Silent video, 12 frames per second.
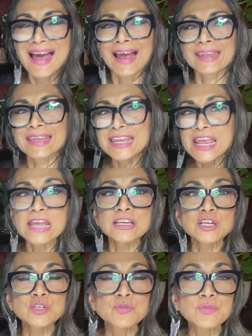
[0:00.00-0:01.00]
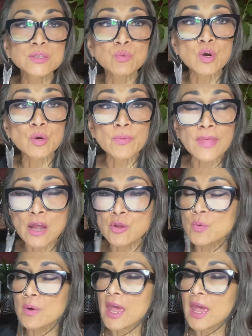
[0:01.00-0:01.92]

I cannot do this work without you,